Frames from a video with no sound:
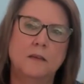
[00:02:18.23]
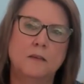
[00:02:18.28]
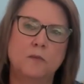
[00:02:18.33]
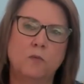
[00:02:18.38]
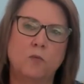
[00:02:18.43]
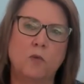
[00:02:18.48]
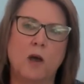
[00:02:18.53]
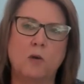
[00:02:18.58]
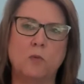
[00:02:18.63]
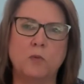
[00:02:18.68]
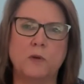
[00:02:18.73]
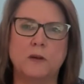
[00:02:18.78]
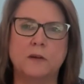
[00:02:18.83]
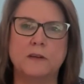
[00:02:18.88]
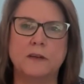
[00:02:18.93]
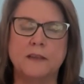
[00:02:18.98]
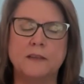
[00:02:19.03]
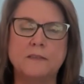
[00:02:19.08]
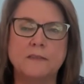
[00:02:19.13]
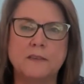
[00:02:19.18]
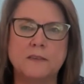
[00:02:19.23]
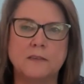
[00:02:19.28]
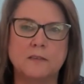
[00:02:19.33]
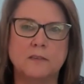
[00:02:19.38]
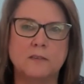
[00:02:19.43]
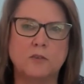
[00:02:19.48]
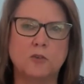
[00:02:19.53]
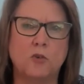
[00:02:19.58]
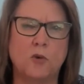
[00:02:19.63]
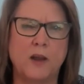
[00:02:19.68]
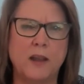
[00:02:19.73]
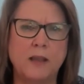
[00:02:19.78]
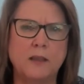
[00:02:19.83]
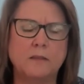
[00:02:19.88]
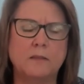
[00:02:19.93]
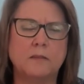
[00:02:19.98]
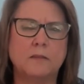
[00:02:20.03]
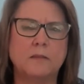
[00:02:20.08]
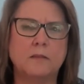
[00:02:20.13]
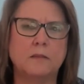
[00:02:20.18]
while we're in this
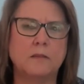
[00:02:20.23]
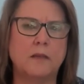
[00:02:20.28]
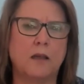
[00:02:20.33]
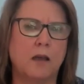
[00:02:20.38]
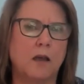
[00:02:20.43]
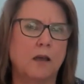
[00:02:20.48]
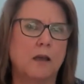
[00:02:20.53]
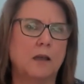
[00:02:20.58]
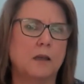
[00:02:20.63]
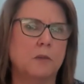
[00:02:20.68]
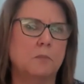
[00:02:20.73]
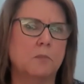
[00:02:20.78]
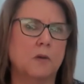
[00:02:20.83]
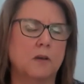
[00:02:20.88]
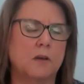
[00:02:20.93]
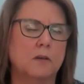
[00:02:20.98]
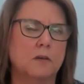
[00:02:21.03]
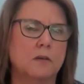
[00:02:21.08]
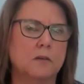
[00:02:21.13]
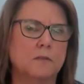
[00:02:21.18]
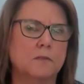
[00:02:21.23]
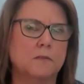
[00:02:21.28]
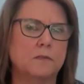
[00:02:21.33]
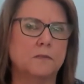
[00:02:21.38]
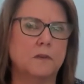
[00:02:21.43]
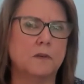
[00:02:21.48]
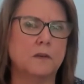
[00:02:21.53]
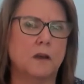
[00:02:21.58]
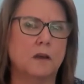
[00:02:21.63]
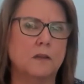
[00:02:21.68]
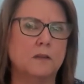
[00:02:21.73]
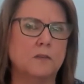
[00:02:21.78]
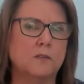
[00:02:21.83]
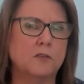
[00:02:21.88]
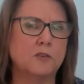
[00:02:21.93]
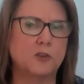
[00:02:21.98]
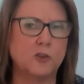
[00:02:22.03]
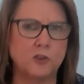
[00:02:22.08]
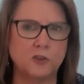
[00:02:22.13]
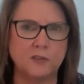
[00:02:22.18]
great time of
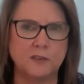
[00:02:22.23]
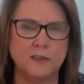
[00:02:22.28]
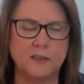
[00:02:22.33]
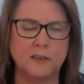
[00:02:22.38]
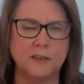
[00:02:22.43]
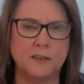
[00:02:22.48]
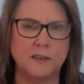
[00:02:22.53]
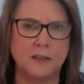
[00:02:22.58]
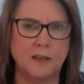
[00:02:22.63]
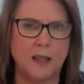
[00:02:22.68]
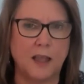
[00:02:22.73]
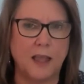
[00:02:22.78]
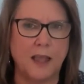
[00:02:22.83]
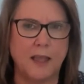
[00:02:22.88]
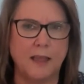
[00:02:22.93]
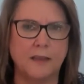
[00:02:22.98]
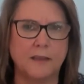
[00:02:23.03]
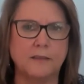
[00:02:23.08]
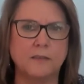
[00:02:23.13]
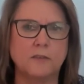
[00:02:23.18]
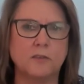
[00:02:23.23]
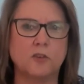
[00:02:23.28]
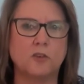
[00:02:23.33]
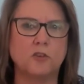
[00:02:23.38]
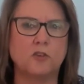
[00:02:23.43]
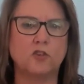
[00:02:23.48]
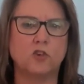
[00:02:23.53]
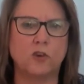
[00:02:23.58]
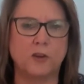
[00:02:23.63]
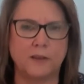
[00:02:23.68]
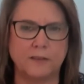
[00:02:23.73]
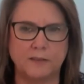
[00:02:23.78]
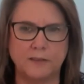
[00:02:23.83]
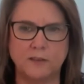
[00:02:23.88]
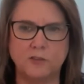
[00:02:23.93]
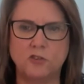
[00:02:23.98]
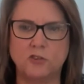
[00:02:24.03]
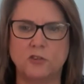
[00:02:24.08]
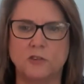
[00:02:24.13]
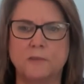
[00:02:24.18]
uncertainty and
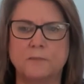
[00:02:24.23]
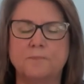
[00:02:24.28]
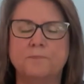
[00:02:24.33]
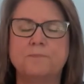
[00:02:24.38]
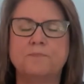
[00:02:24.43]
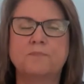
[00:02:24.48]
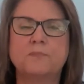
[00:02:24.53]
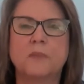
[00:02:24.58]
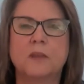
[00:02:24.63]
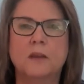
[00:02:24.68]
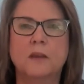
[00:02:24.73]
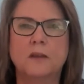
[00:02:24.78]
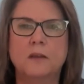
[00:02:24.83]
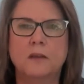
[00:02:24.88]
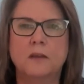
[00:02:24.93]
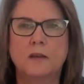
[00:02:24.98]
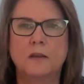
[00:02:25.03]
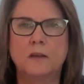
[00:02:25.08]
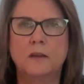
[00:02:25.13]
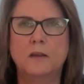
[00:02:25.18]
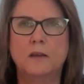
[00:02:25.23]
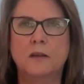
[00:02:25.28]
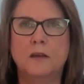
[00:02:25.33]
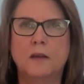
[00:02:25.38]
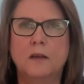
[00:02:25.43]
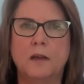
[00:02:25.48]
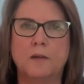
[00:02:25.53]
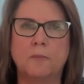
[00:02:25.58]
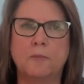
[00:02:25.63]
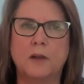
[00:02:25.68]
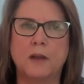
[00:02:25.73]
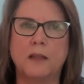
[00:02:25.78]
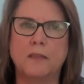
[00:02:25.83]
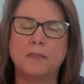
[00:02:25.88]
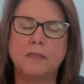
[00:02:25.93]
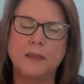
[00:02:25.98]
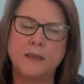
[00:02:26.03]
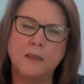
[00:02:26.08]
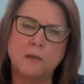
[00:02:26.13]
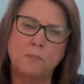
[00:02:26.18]
transition. And when I
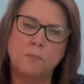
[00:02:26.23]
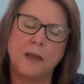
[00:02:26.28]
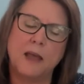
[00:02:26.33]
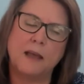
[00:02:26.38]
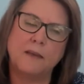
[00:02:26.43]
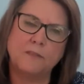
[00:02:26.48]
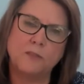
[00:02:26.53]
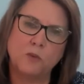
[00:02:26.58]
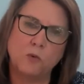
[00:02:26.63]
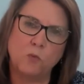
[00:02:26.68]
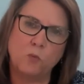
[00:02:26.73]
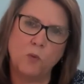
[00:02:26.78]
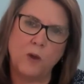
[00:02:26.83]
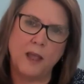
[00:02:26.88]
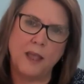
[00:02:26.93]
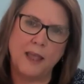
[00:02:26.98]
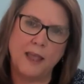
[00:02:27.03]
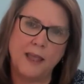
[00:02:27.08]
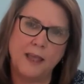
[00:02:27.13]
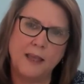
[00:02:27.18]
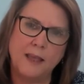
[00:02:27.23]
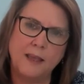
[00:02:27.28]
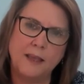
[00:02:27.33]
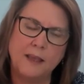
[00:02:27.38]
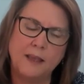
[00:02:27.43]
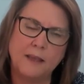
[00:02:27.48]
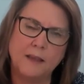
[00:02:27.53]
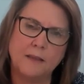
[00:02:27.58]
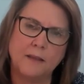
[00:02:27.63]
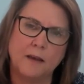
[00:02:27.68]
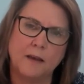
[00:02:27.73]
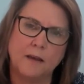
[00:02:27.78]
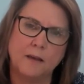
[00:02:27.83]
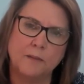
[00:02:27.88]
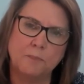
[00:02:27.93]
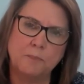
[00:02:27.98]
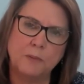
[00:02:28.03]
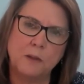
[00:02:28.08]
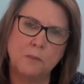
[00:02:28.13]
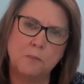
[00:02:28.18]
think about the way
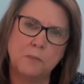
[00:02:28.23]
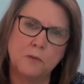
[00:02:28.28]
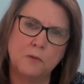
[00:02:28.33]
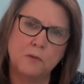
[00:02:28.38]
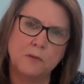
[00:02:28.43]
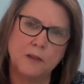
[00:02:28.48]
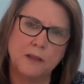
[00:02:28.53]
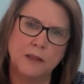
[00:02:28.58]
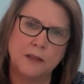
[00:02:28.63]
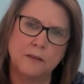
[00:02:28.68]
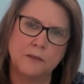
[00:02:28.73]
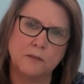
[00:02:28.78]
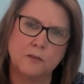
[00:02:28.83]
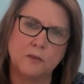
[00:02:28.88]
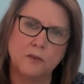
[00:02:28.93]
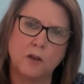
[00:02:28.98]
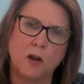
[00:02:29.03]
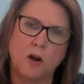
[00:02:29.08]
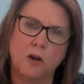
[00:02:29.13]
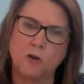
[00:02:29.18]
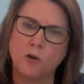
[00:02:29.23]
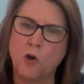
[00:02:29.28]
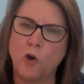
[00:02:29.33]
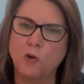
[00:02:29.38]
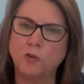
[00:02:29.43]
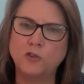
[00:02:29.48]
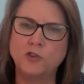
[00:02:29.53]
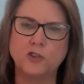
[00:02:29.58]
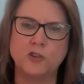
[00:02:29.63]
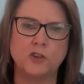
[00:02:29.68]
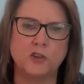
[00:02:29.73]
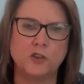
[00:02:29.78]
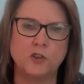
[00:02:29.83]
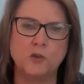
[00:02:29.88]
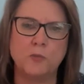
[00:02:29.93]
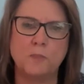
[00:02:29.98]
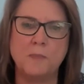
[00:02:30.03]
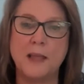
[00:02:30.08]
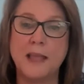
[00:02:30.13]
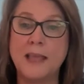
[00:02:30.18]
people and our culture and
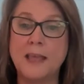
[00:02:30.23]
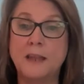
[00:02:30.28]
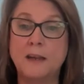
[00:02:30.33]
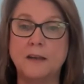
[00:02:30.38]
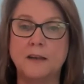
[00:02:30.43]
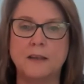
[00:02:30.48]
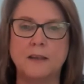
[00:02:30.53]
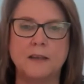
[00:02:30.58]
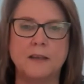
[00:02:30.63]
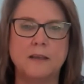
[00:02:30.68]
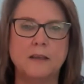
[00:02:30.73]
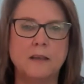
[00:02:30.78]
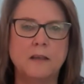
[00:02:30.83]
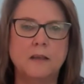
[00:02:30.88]
humanity